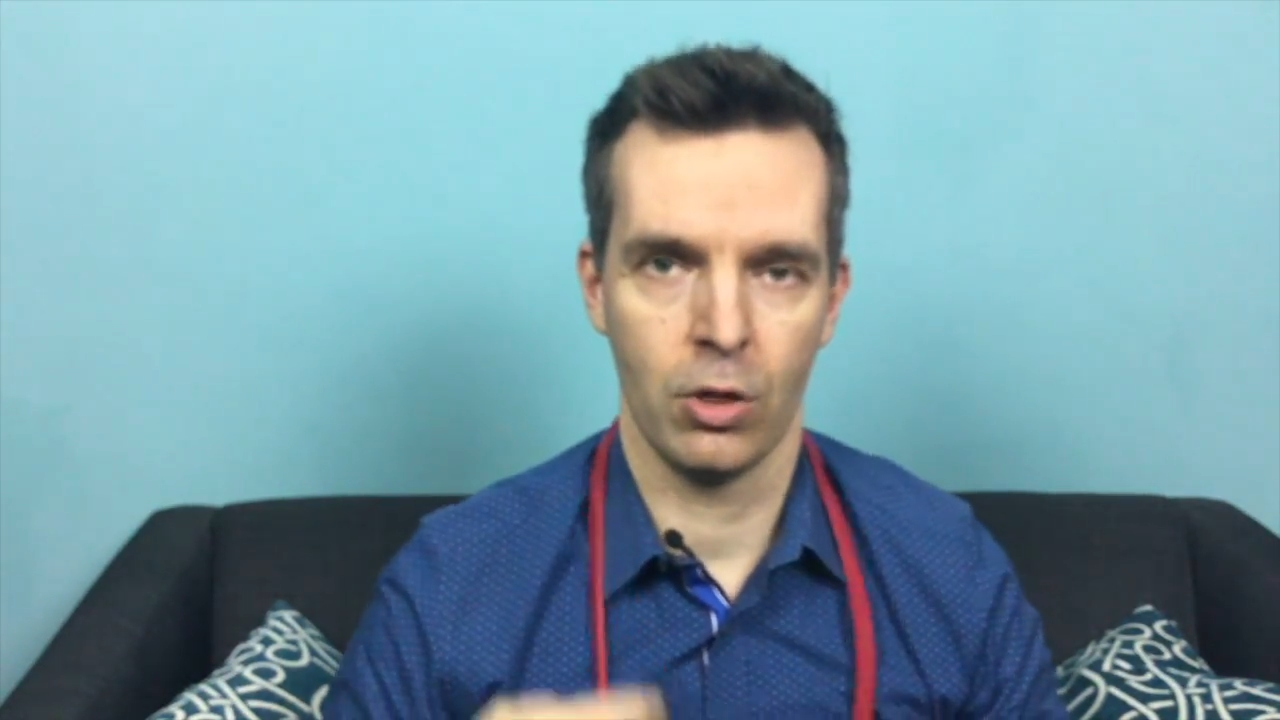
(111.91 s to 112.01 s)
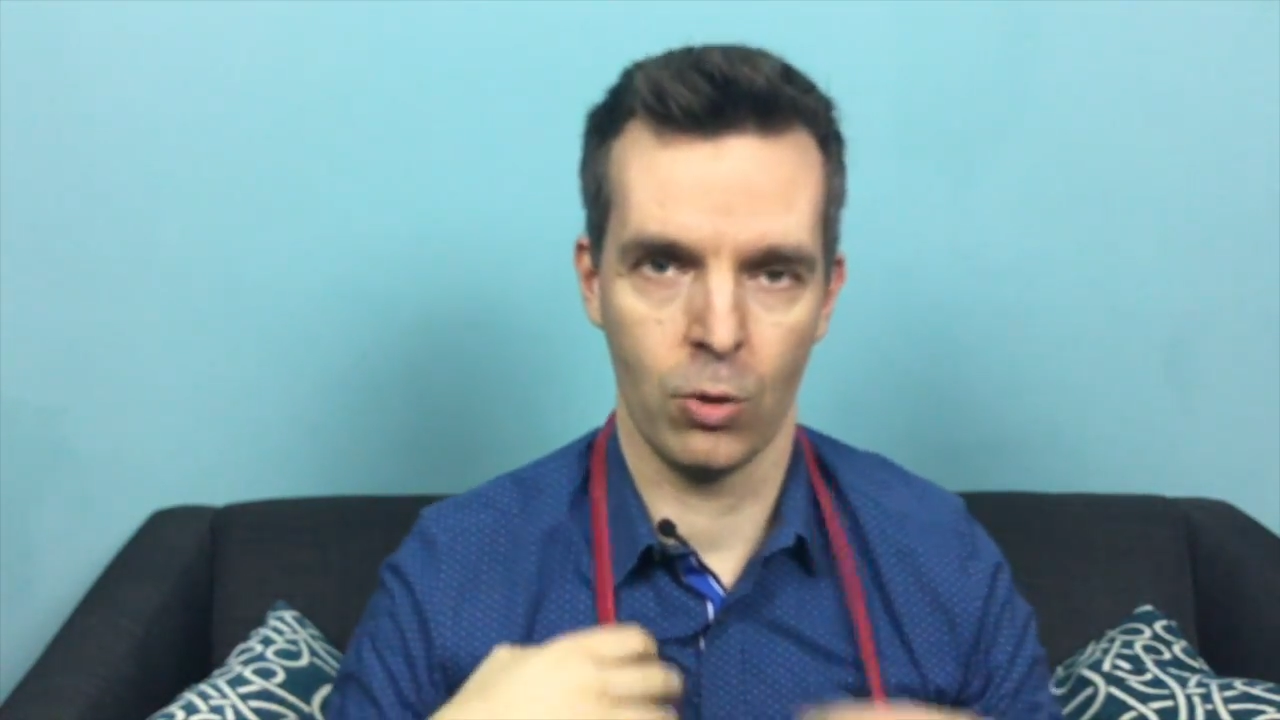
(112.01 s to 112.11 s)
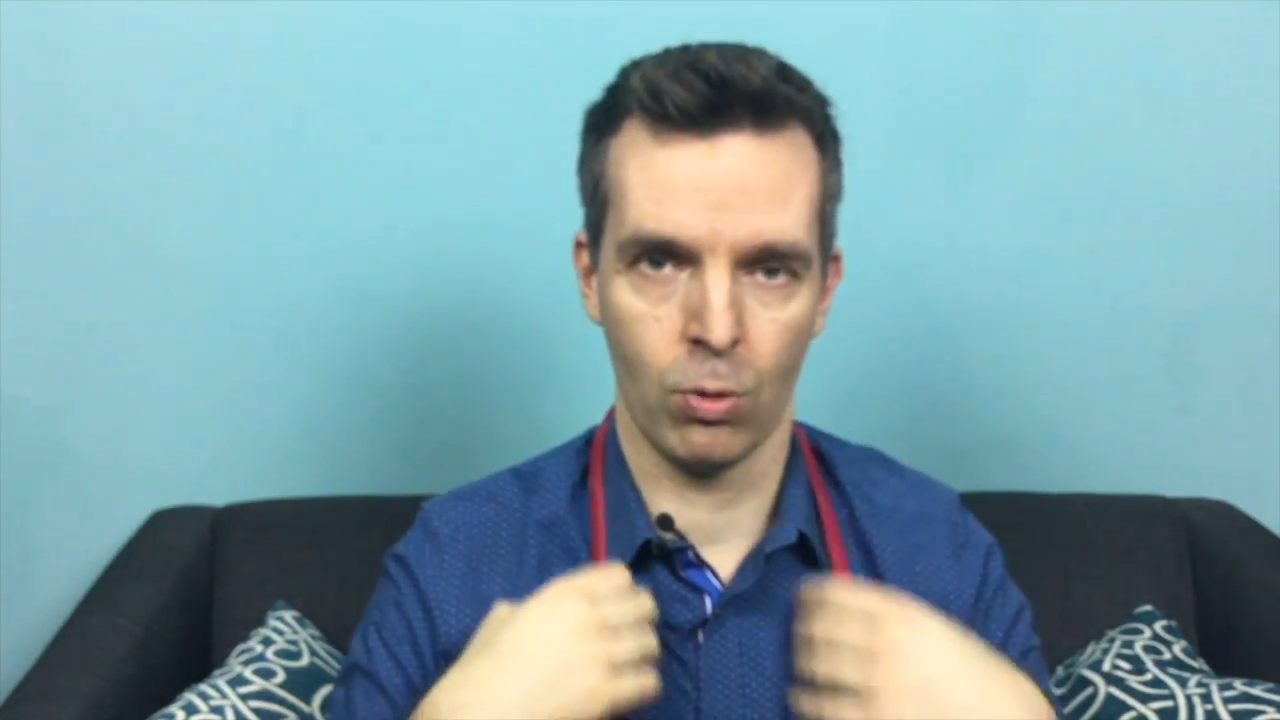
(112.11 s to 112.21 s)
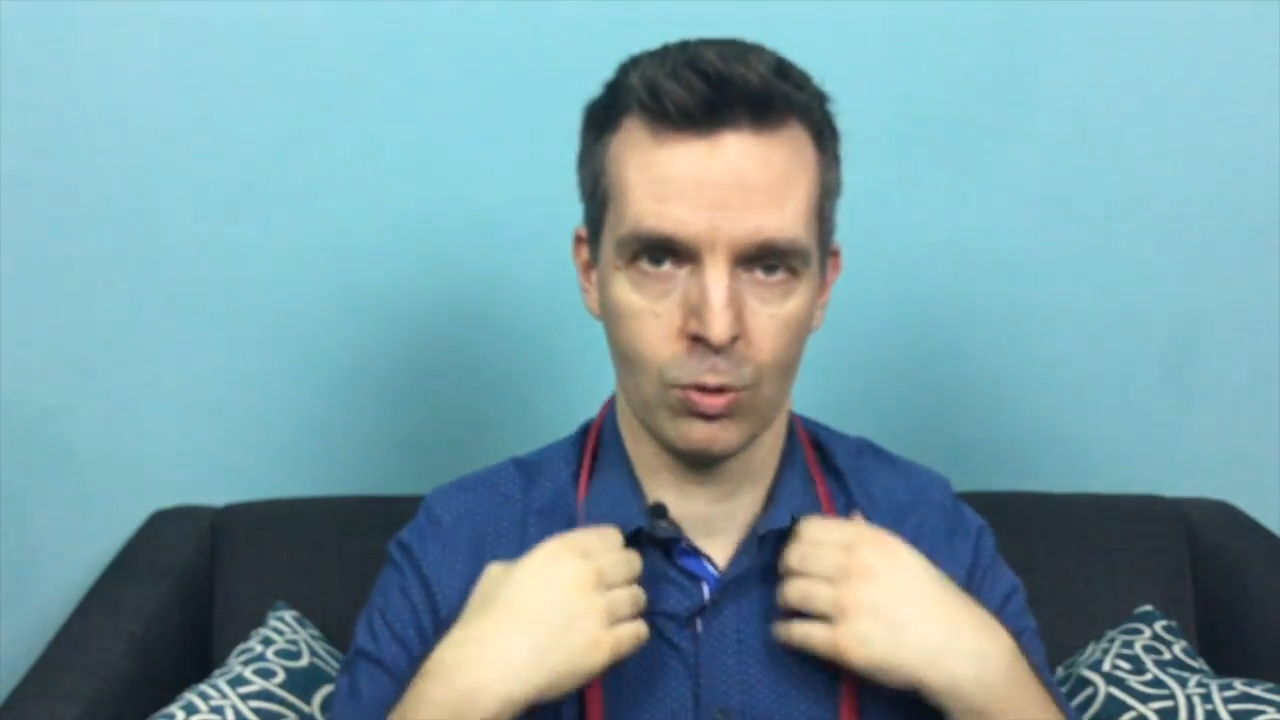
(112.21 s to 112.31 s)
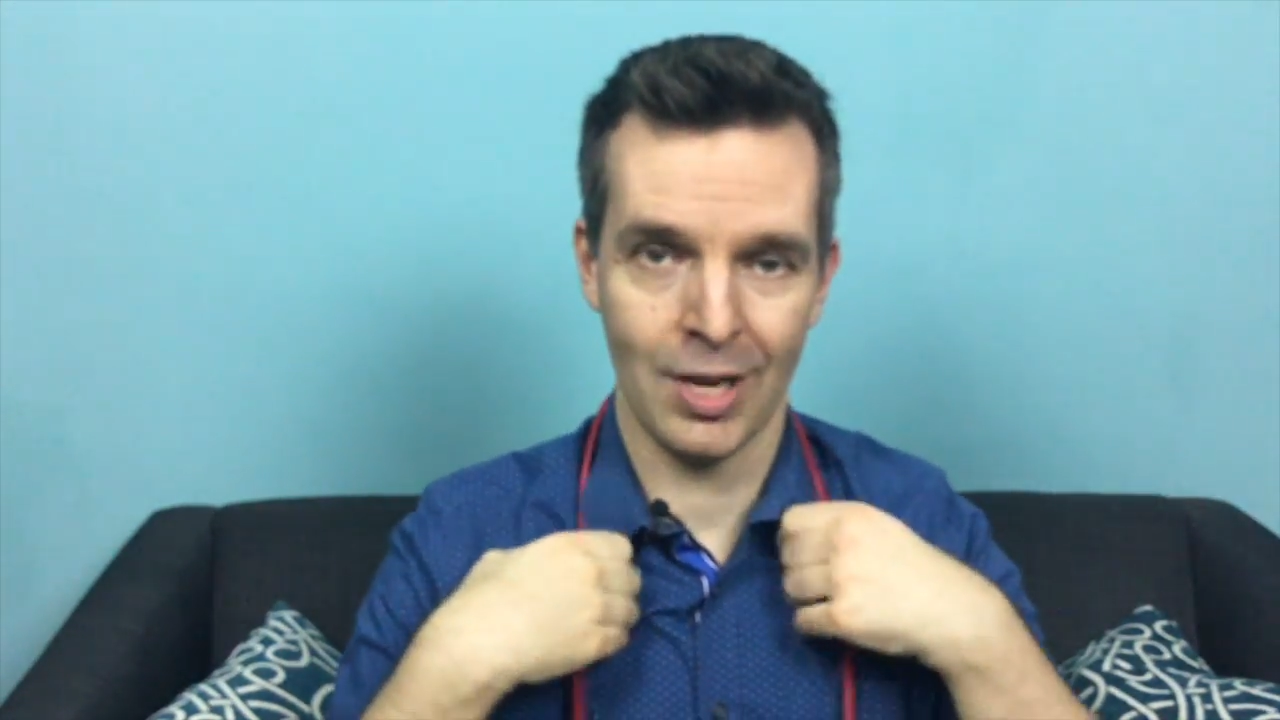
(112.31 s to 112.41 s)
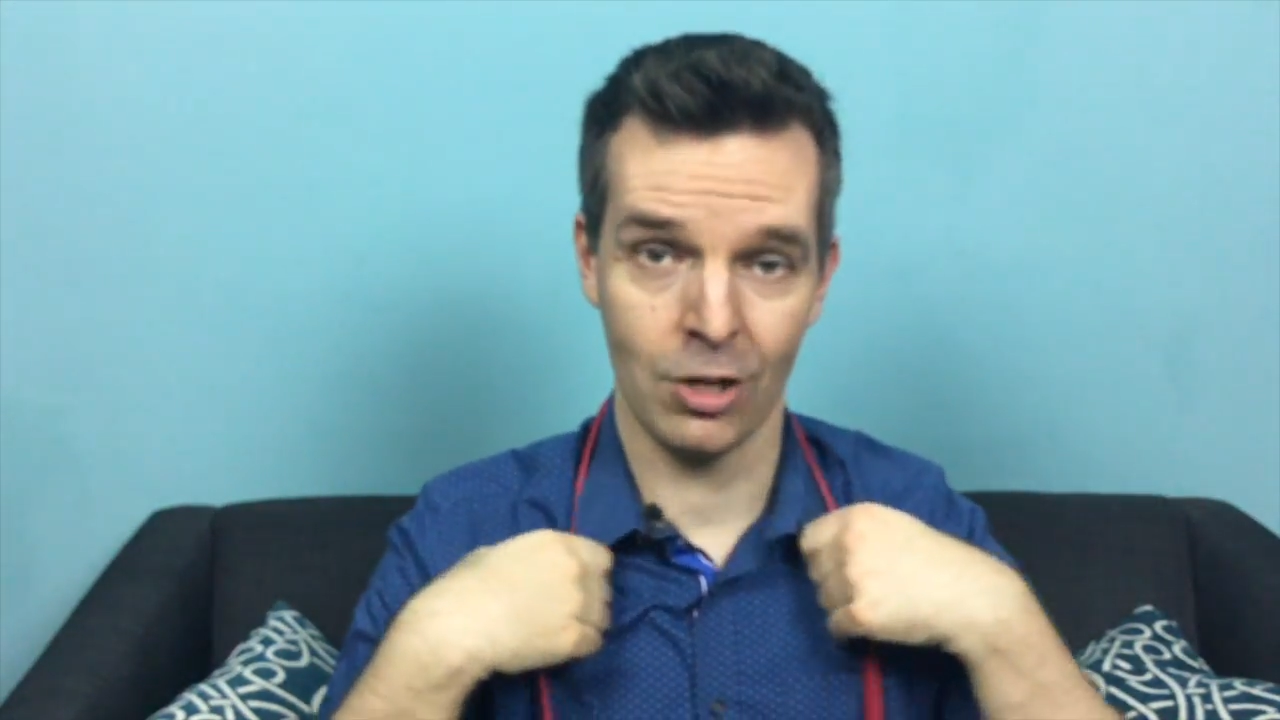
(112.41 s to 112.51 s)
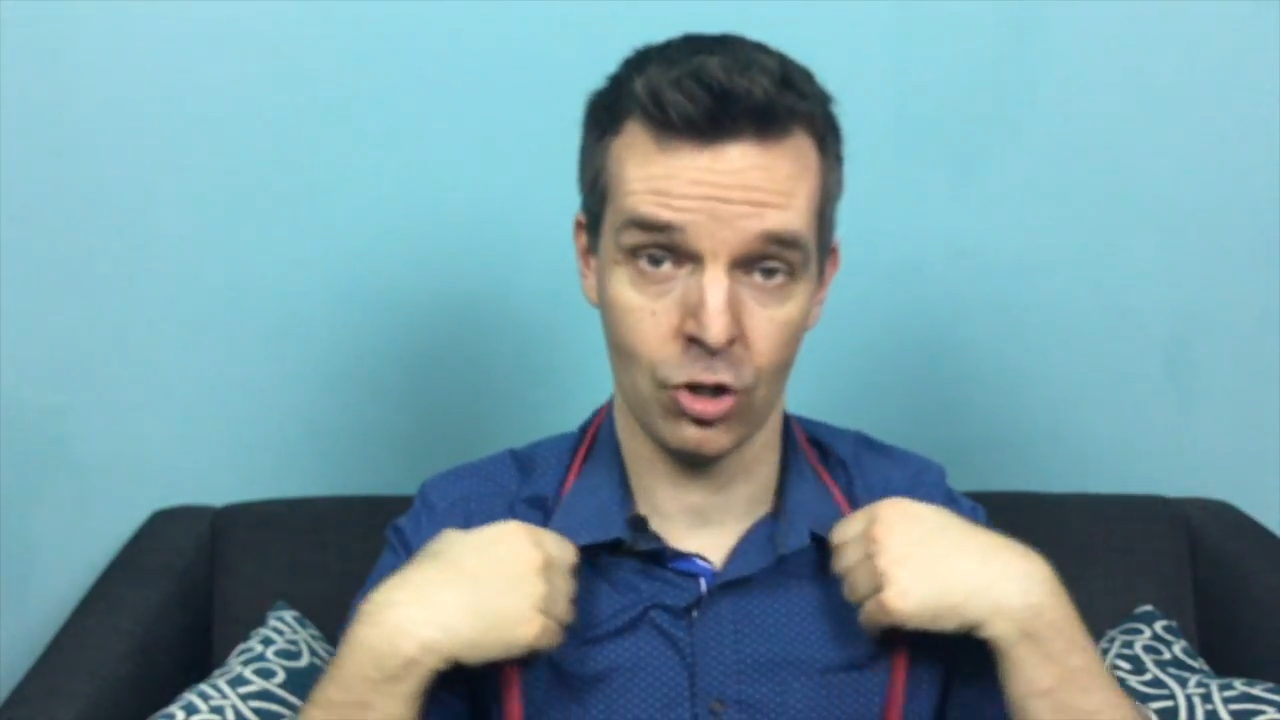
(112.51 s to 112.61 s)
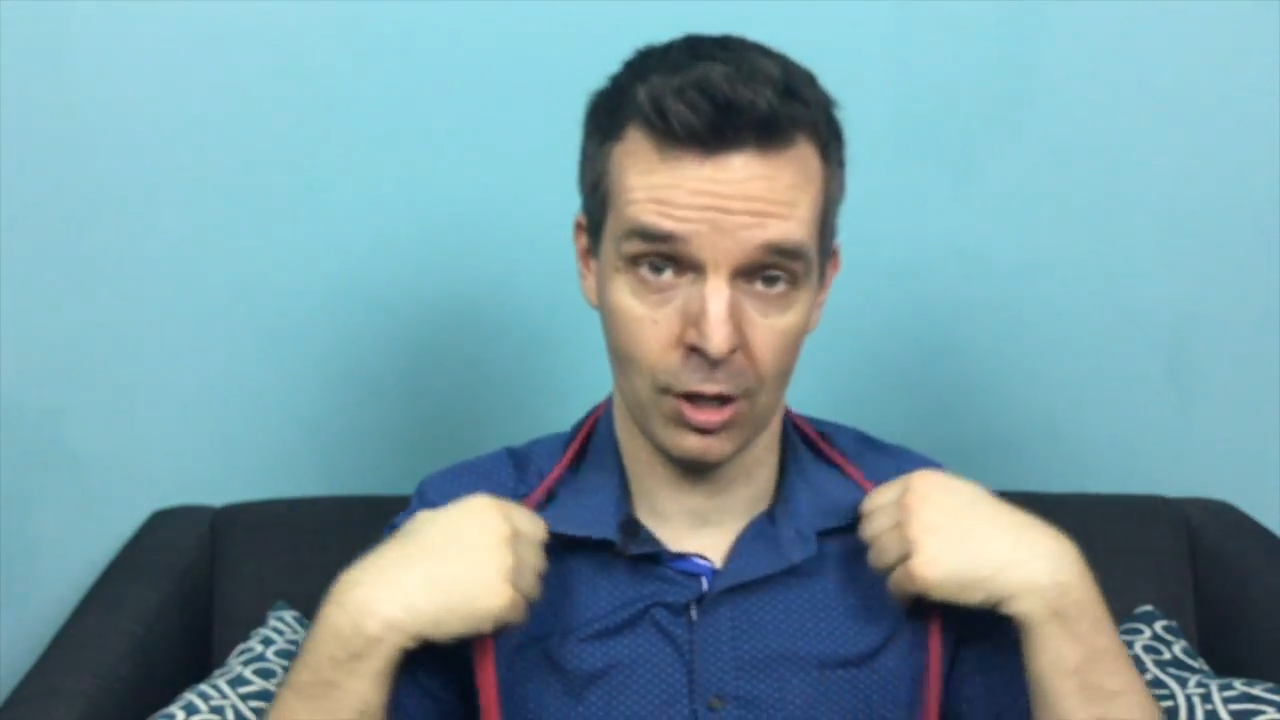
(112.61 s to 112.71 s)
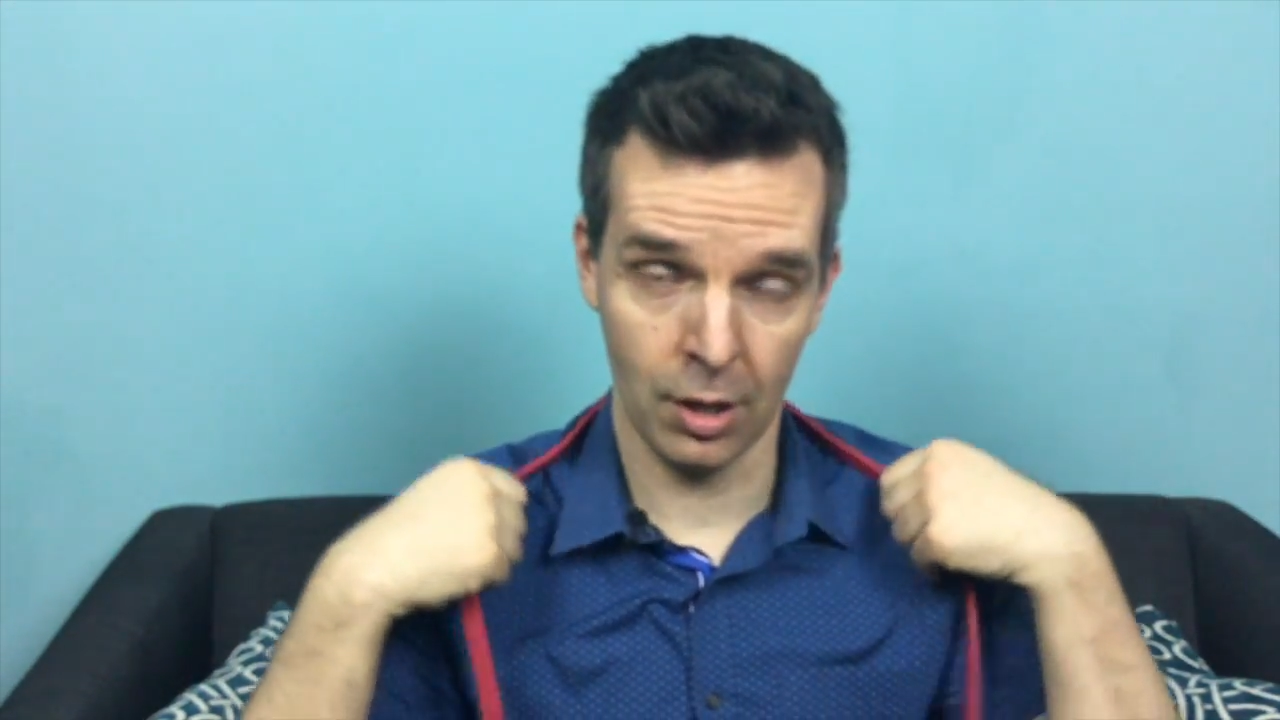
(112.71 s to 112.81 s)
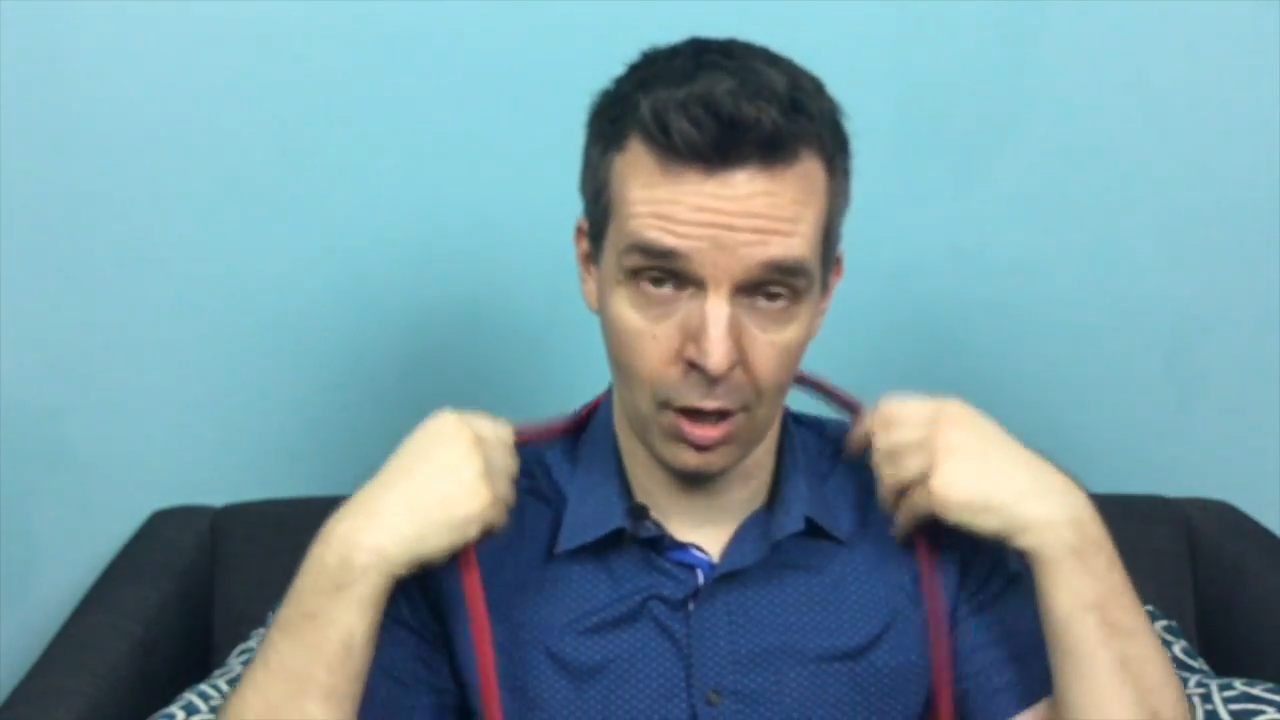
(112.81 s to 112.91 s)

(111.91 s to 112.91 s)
the rotation